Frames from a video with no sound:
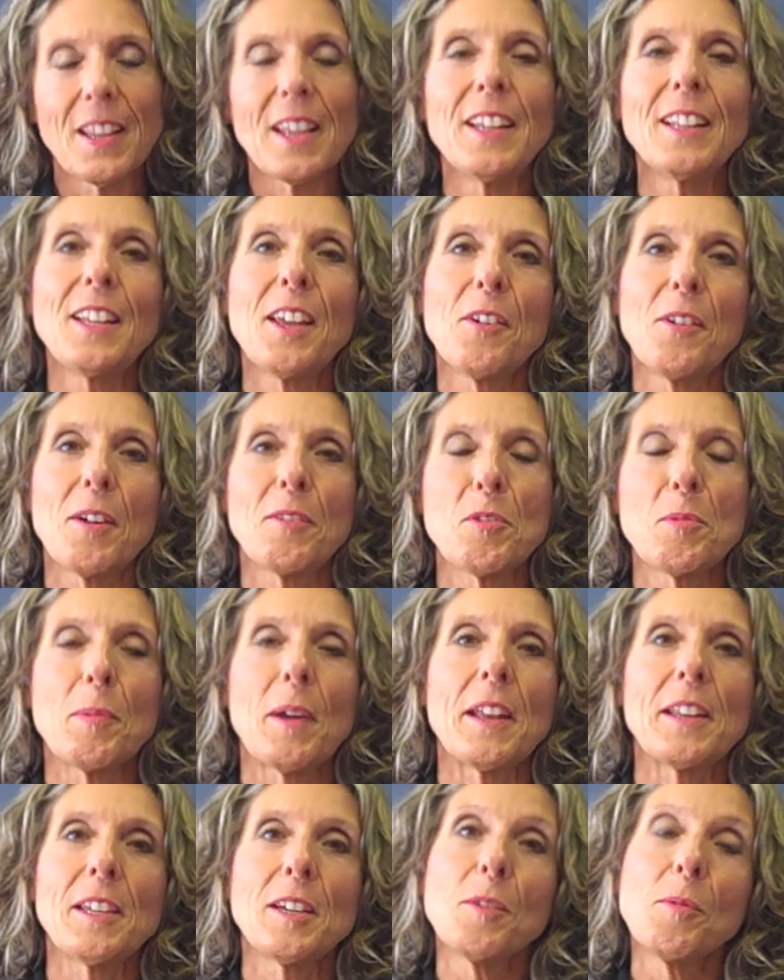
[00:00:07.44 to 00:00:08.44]
Hello,
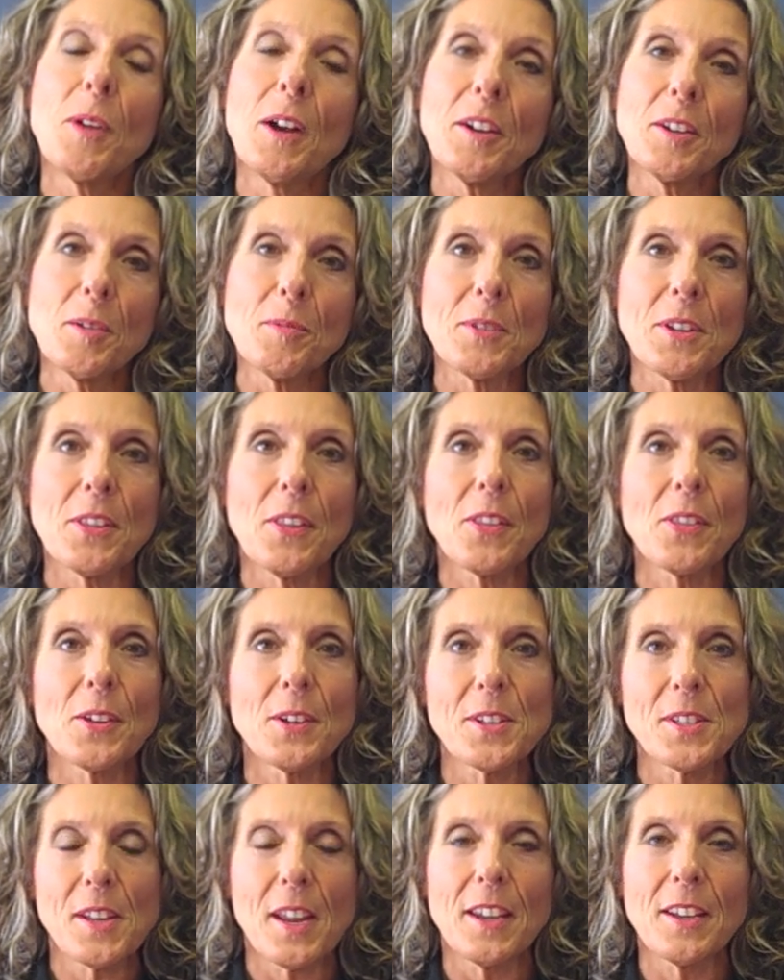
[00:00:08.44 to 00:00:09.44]
everybody, and welcome to the
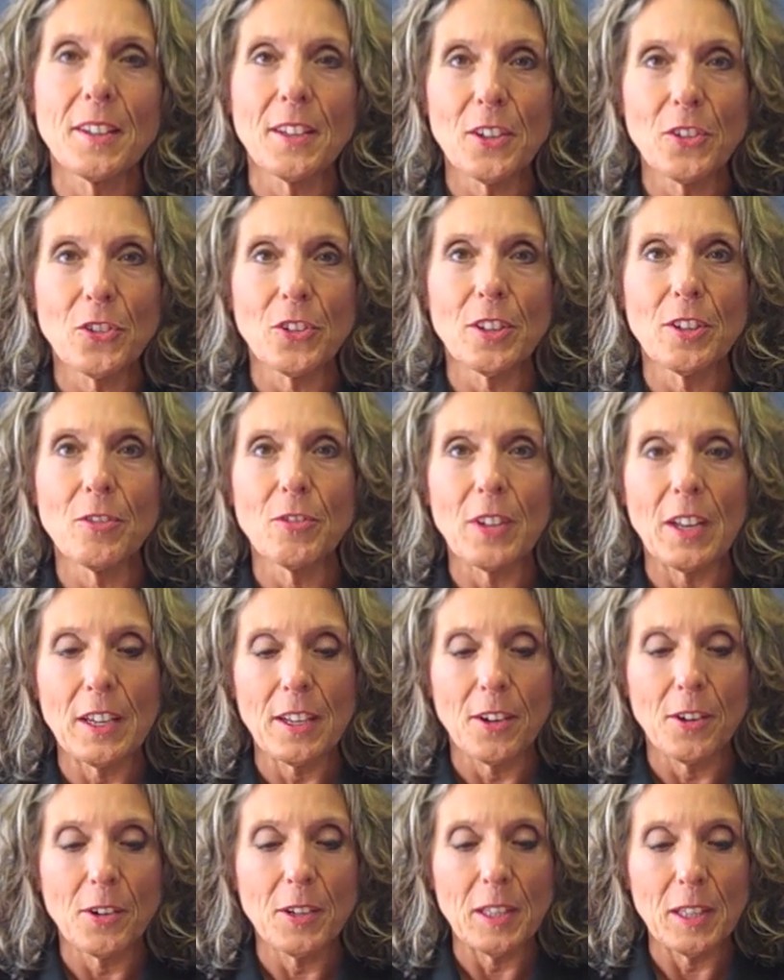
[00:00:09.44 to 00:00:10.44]
Thursday edition of
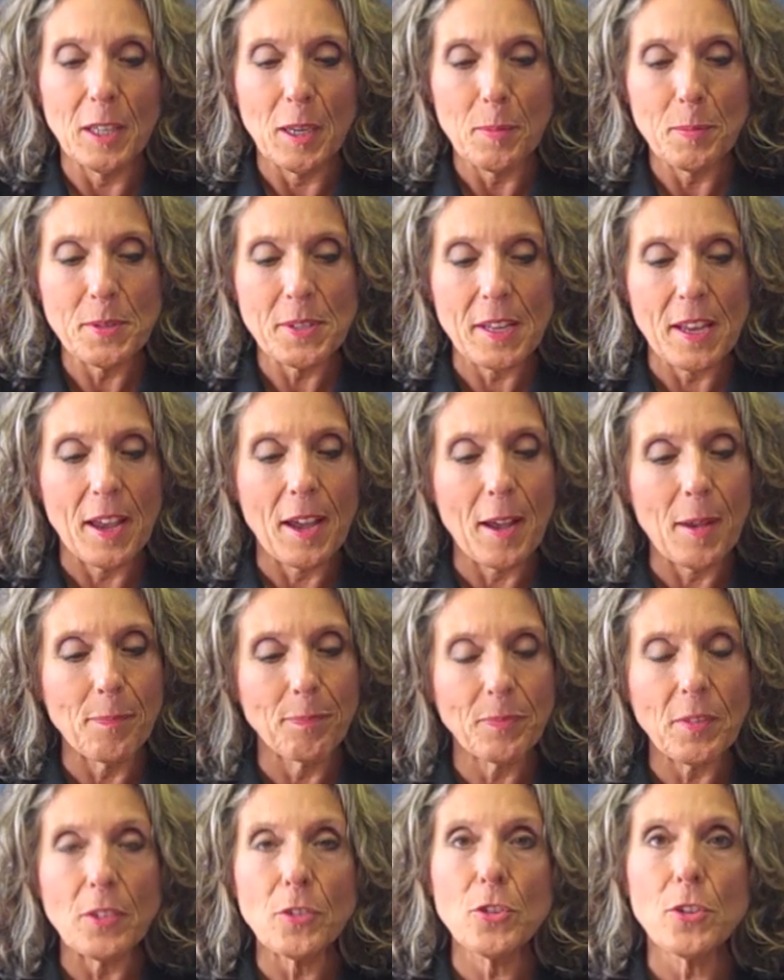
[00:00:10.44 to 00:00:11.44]
Video Clips.
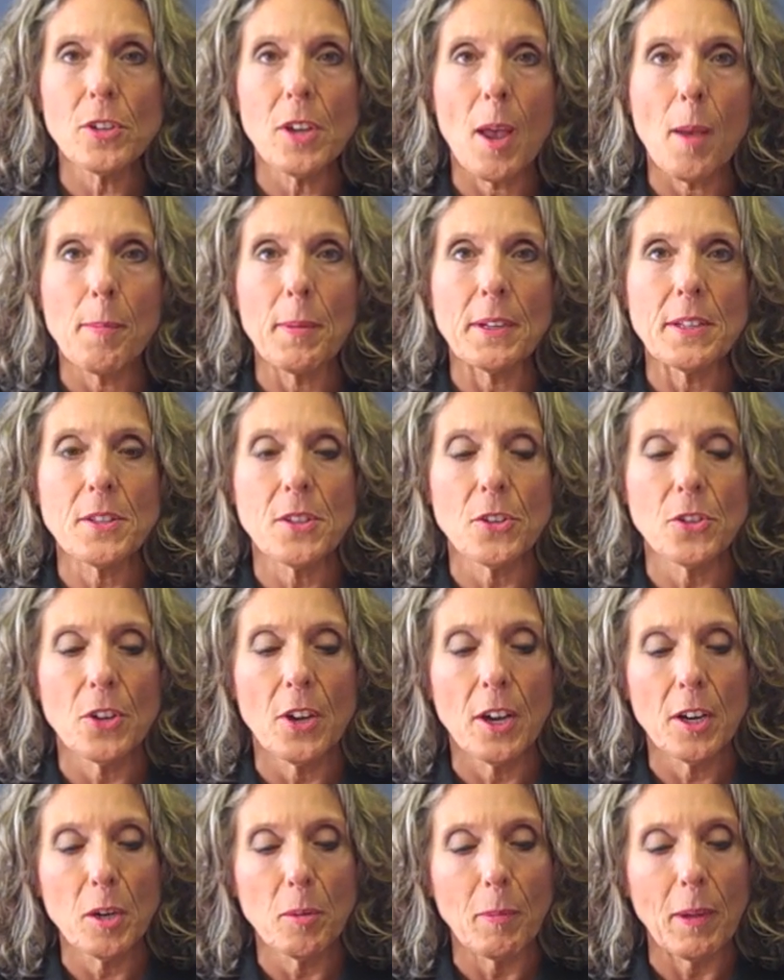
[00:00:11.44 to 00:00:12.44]
Um, two topics to
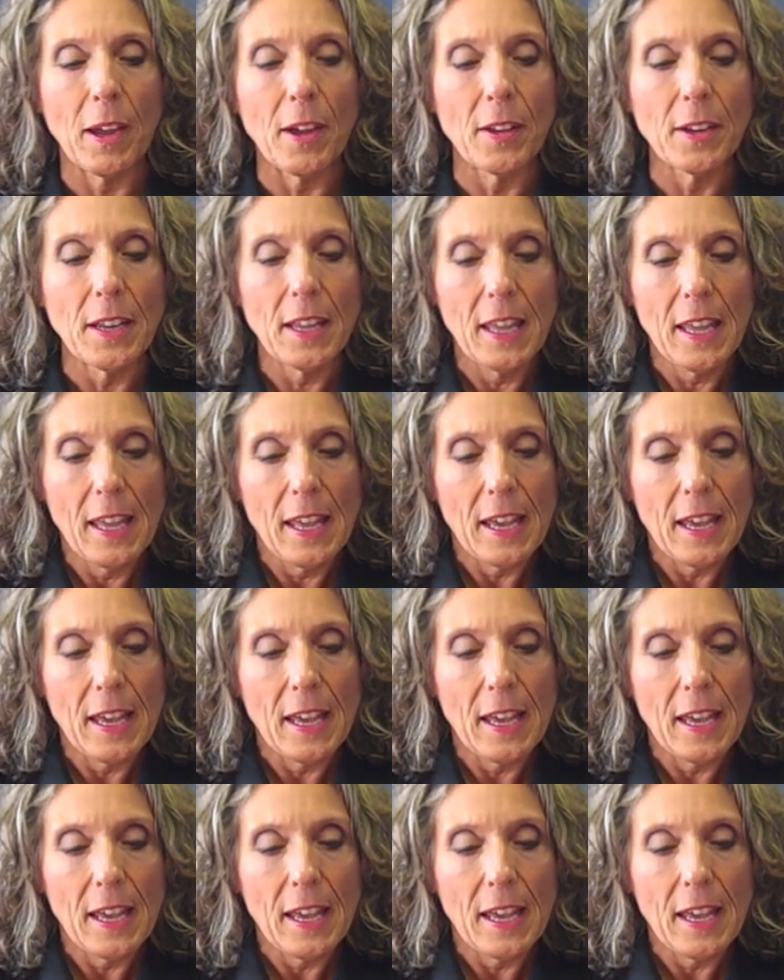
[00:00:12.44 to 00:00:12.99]
talk about.